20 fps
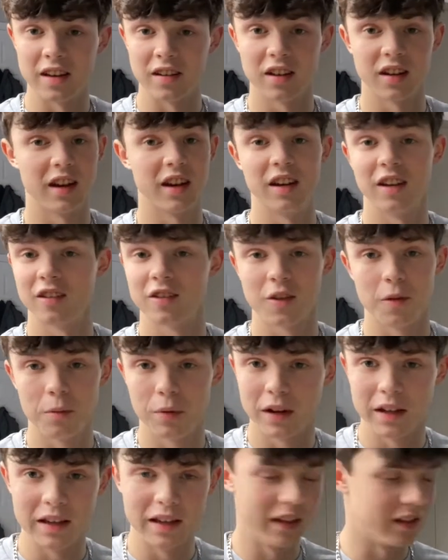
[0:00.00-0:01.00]
It is
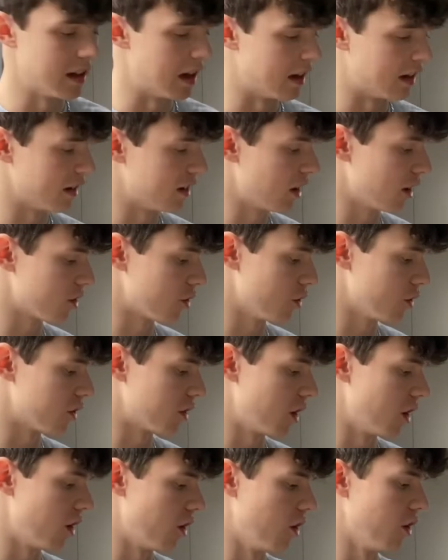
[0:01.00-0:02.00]
completely dead. It does not
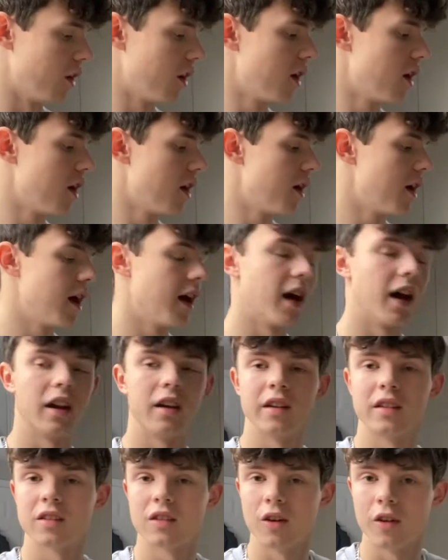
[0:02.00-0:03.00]
turn on, and
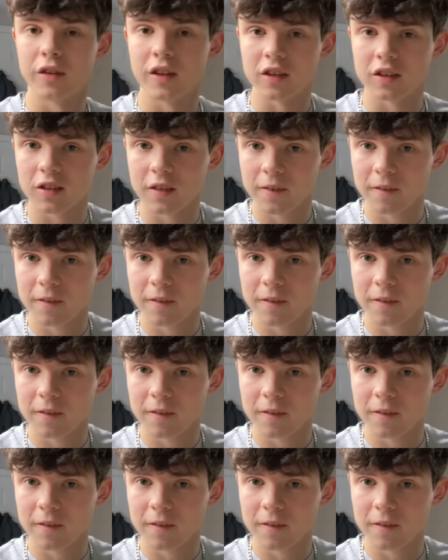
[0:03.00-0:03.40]
it's got this